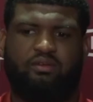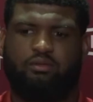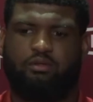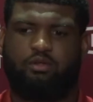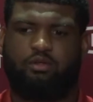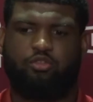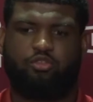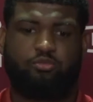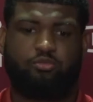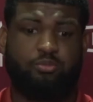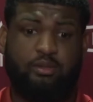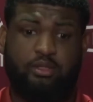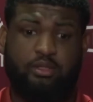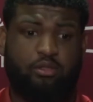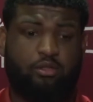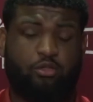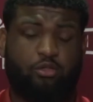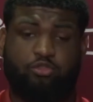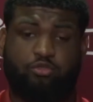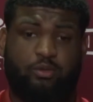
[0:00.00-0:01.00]
Coach B,
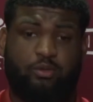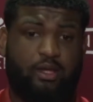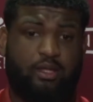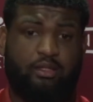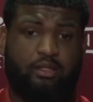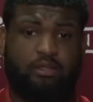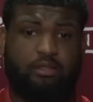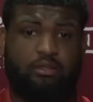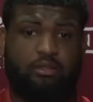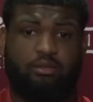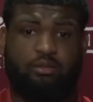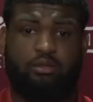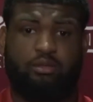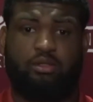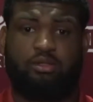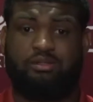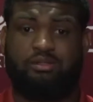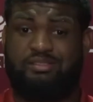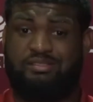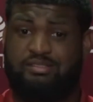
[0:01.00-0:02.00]
Coach Riley,
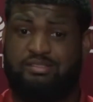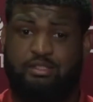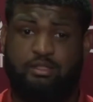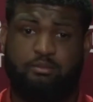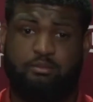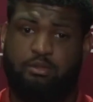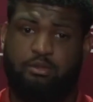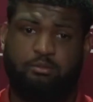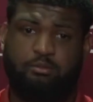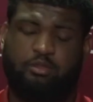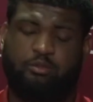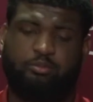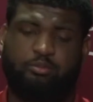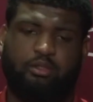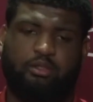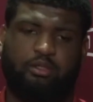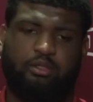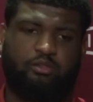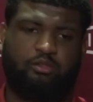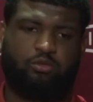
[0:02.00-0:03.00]
this team need me to
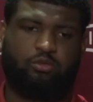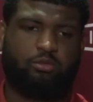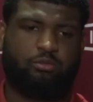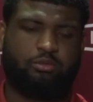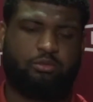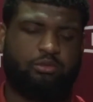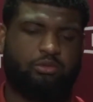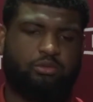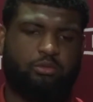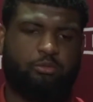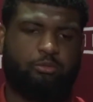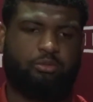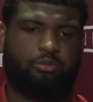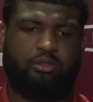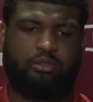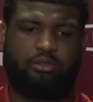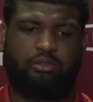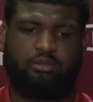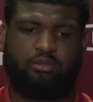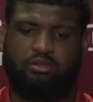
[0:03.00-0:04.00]
play, that's what I'm going to do. I'm going to
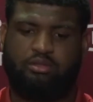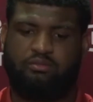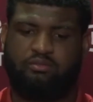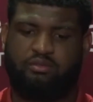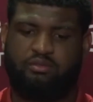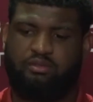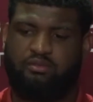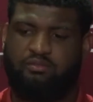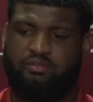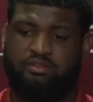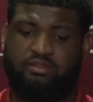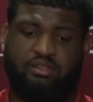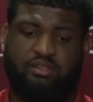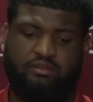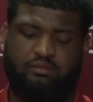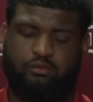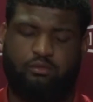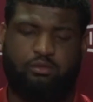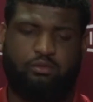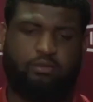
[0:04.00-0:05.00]
play either if it's
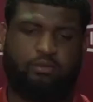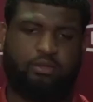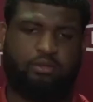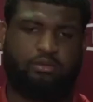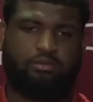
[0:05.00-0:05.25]
left or right.